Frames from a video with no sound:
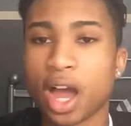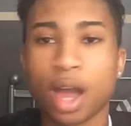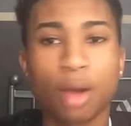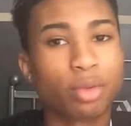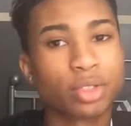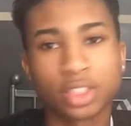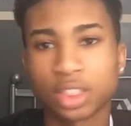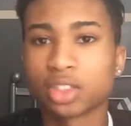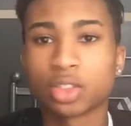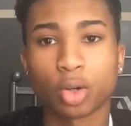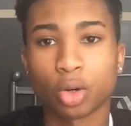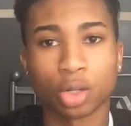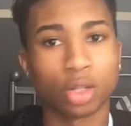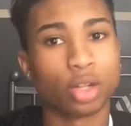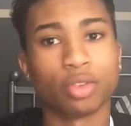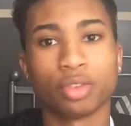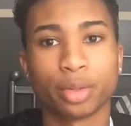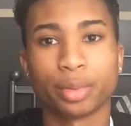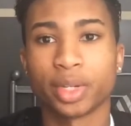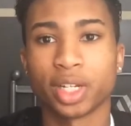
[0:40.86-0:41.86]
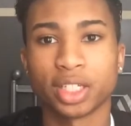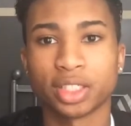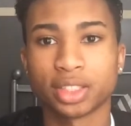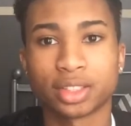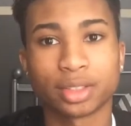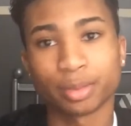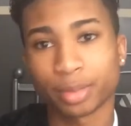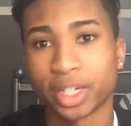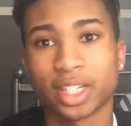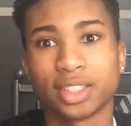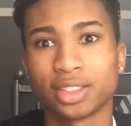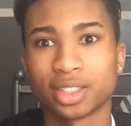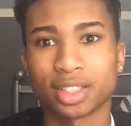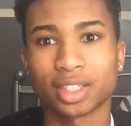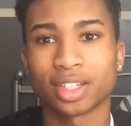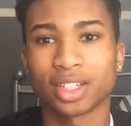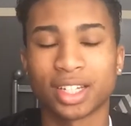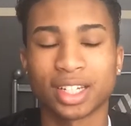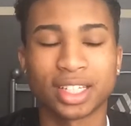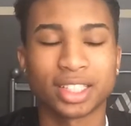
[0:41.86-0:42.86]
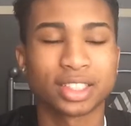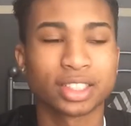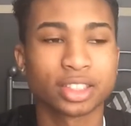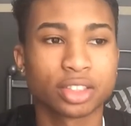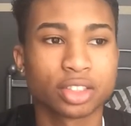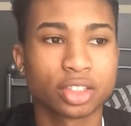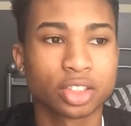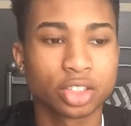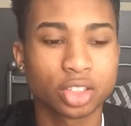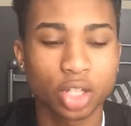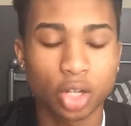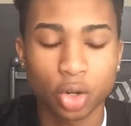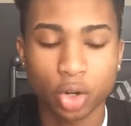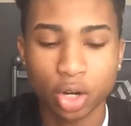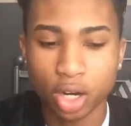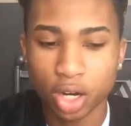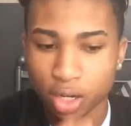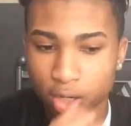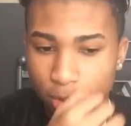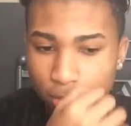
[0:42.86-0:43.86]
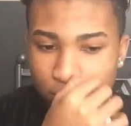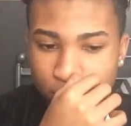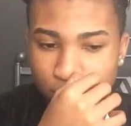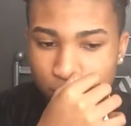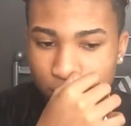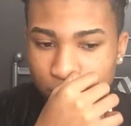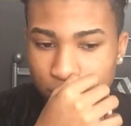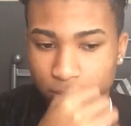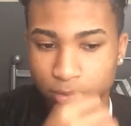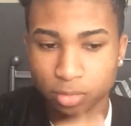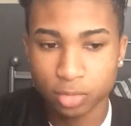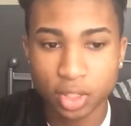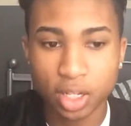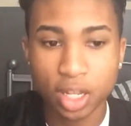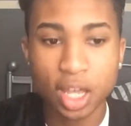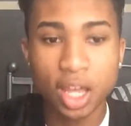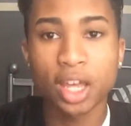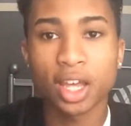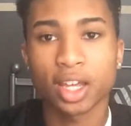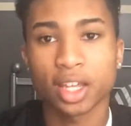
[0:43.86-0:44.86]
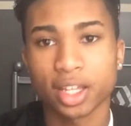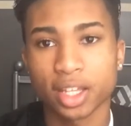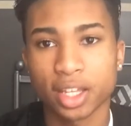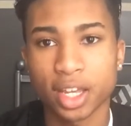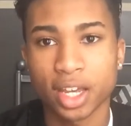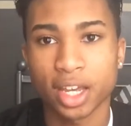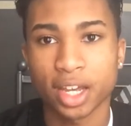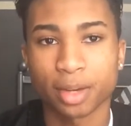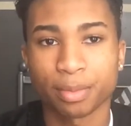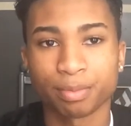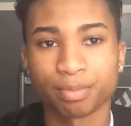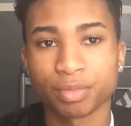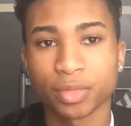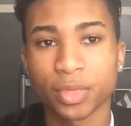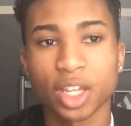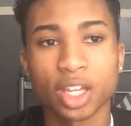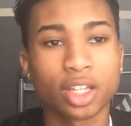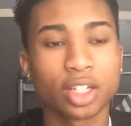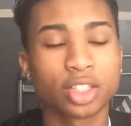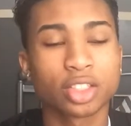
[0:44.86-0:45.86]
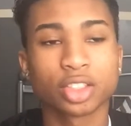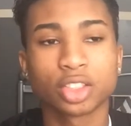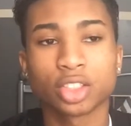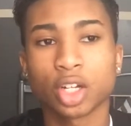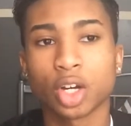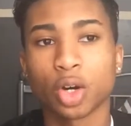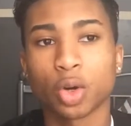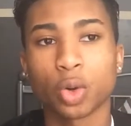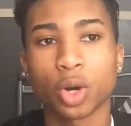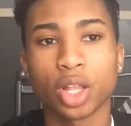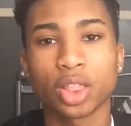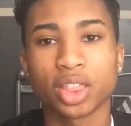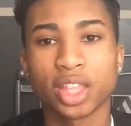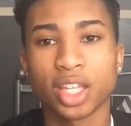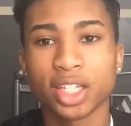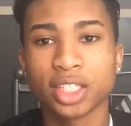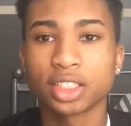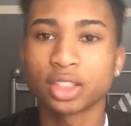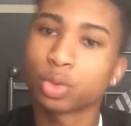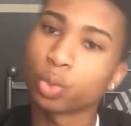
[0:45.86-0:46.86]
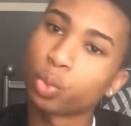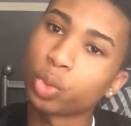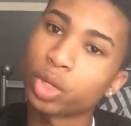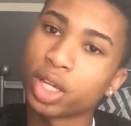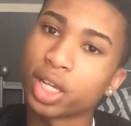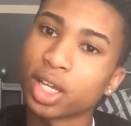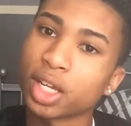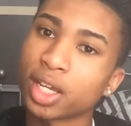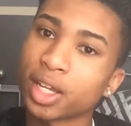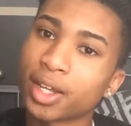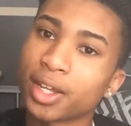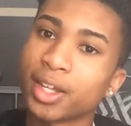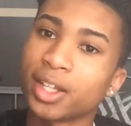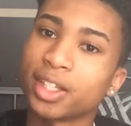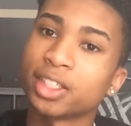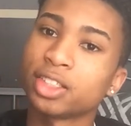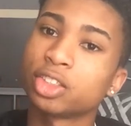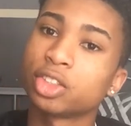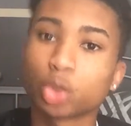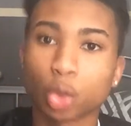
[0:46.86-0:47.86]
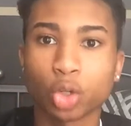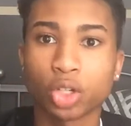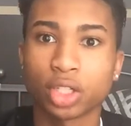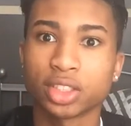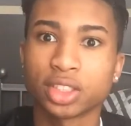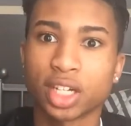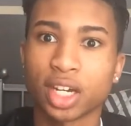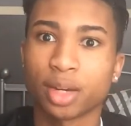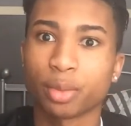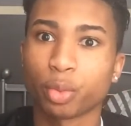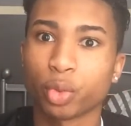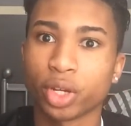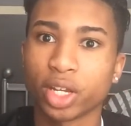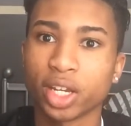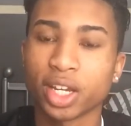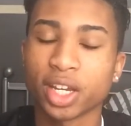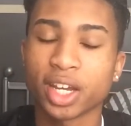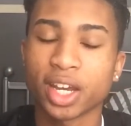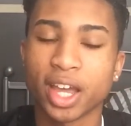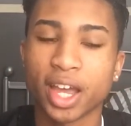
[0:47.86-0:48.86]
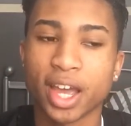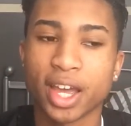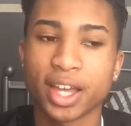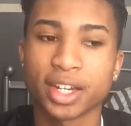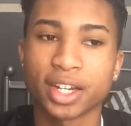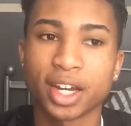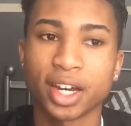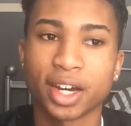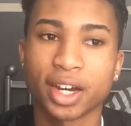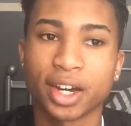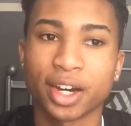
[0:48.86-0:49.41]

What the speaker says: was just all over the place, basically. So, yeah. So this week is Storytime week, and